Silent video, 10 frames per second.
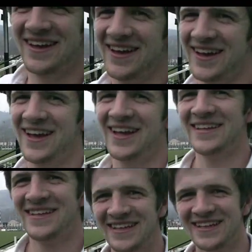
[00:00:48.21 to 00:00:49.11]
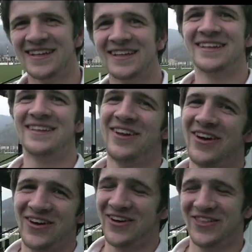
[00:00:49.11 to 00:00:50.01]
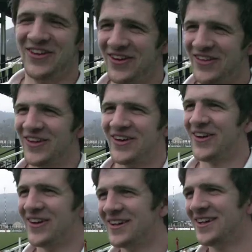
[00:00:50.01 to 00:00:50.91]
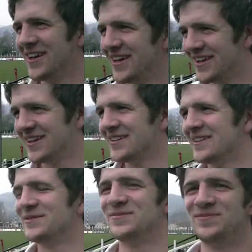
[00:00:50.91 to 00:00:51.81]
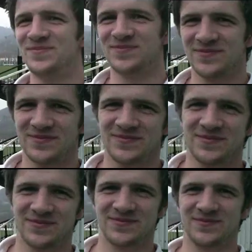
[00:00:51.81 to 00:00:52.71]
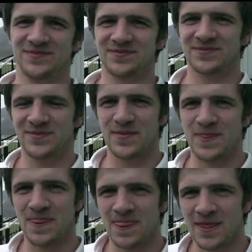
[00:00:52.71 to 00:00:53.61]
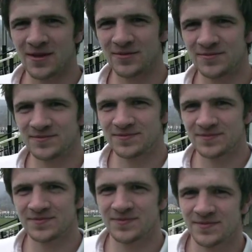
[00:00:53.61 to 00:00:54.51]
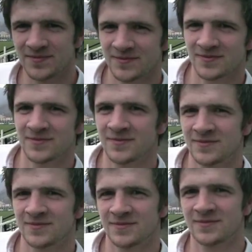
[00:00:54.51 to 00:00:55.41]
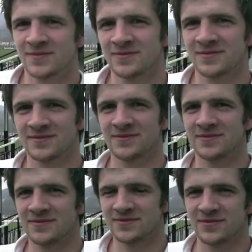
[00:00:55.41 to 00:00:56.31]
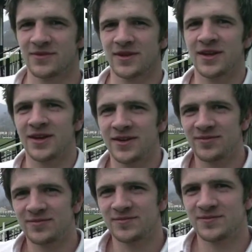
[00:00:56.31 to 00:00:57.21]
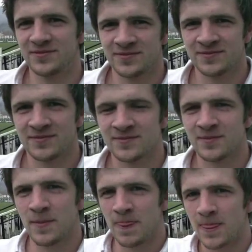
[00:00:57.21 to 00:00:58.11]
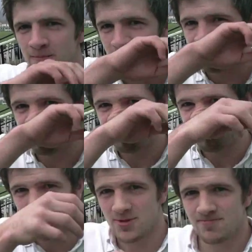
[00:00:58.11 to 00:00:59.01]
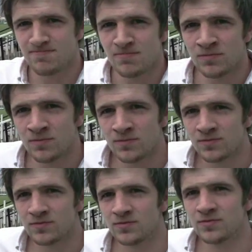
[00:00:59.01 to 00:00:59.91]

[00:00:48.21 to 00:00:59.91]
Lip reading: There's no real story to it, is there? No. So tell us about. I mean, you were with the Blues Academy. You came to us this season, but of course, Blues Academy you departed